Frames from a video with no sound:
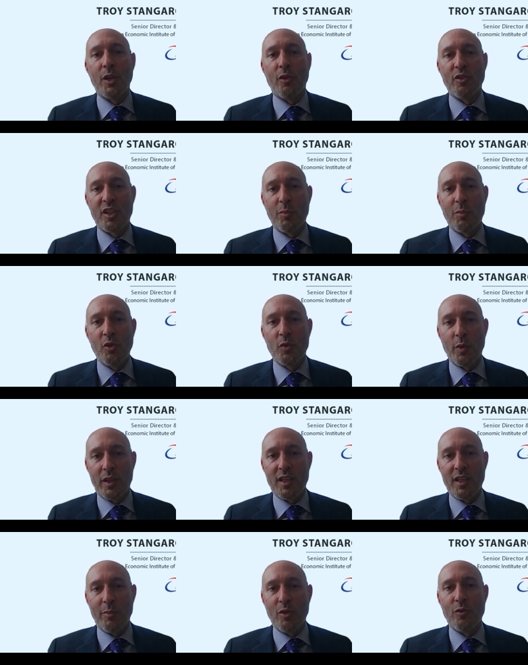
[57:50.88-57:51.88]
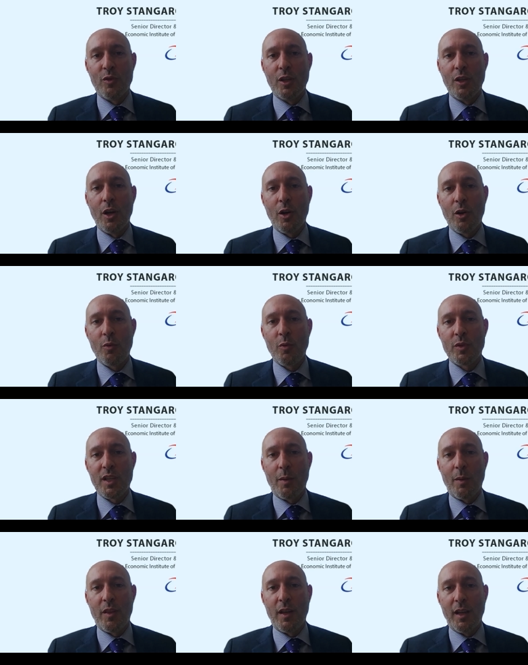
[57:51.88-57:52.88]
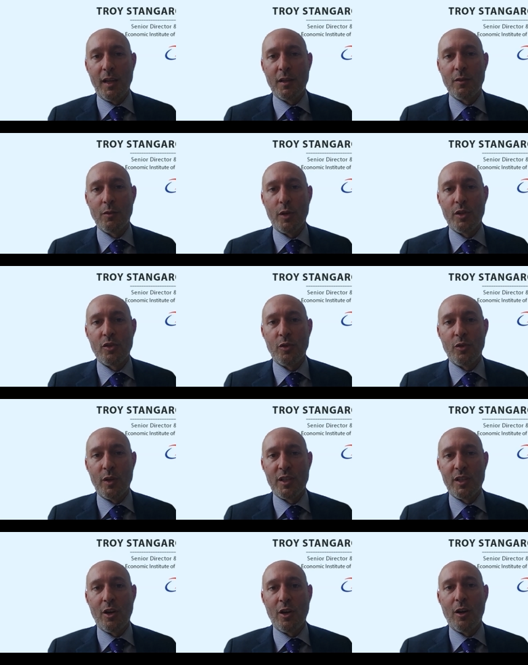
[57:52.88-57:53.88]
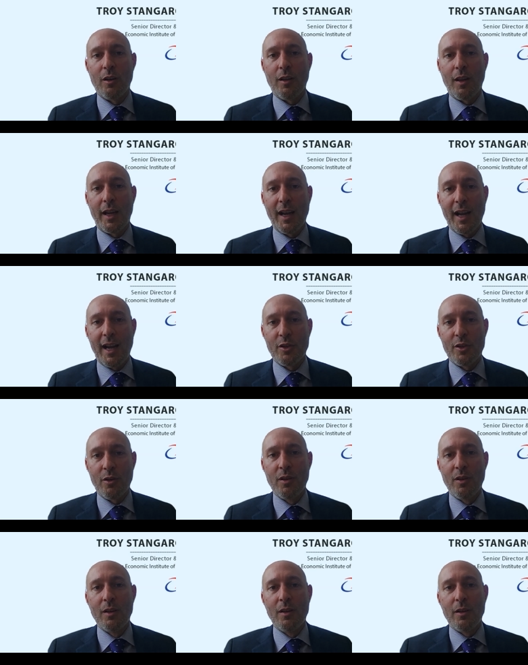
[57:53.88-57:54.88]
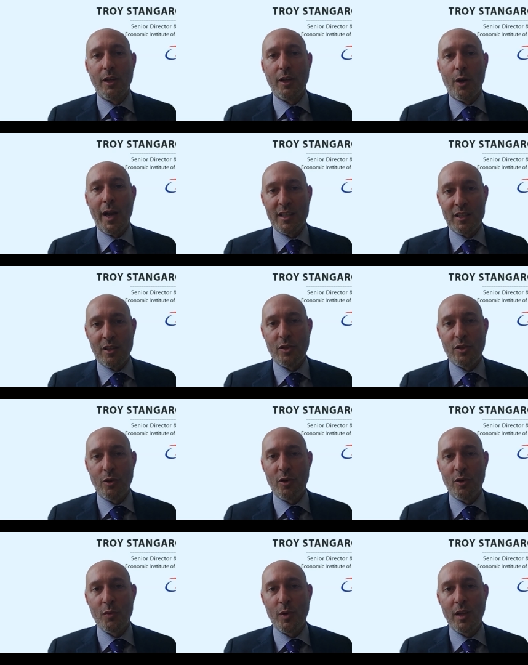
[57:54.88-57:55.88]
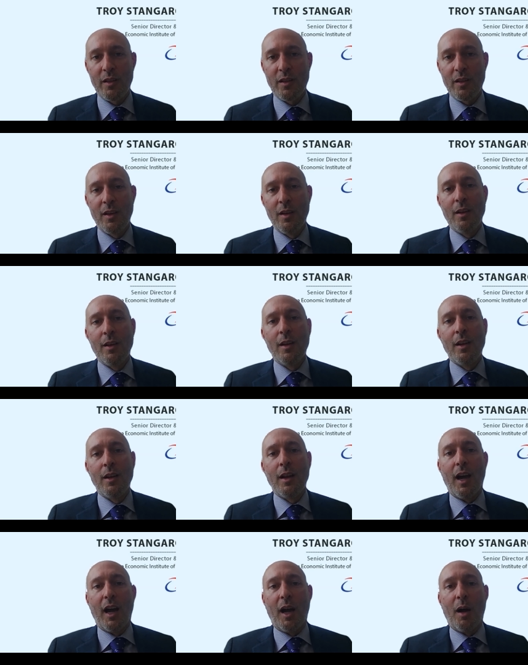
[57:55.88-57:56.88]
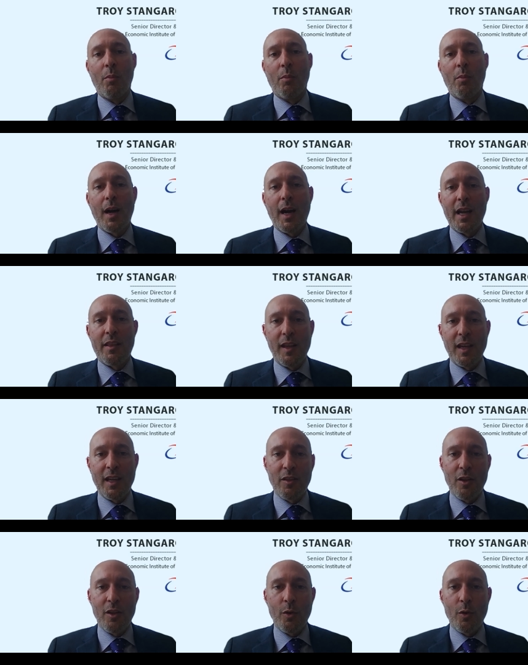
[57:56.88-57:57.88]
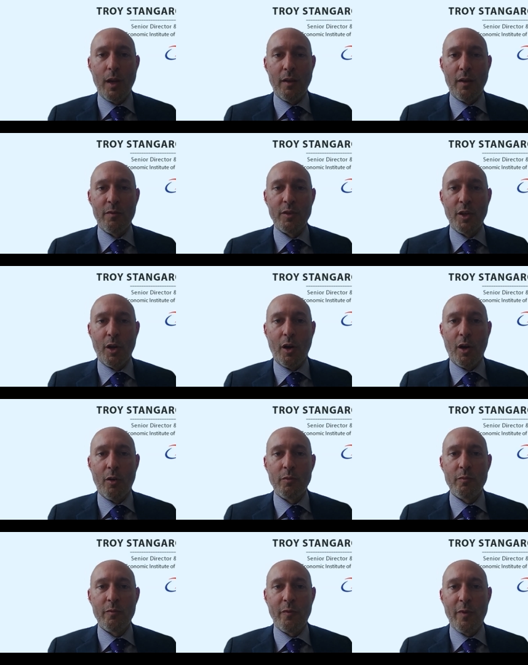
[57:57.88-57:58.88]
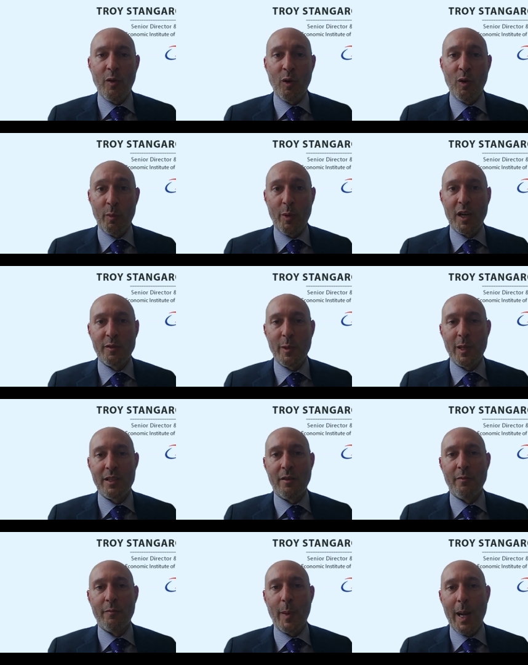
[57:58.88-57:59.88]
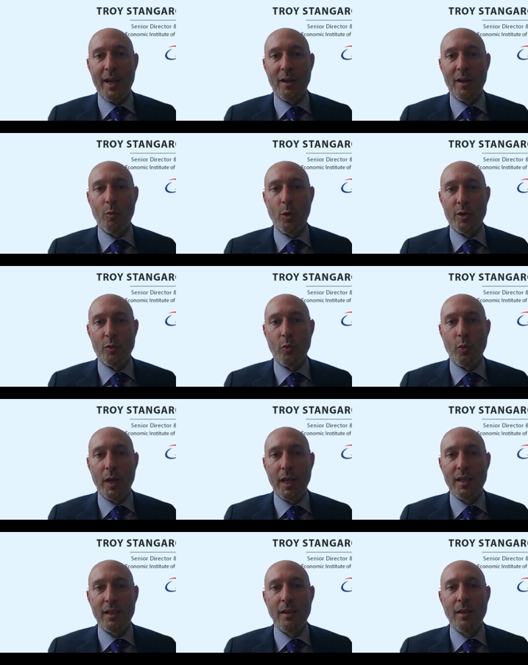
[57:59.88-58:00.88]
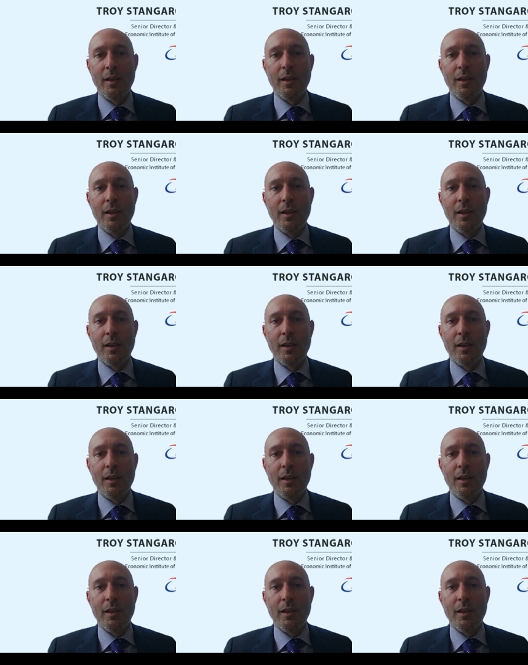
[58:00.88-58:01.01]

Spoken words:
disputes with the WTO, something with USTR Lighthizer, has concerns with. I think, though, if, former Vice President Biden were to win,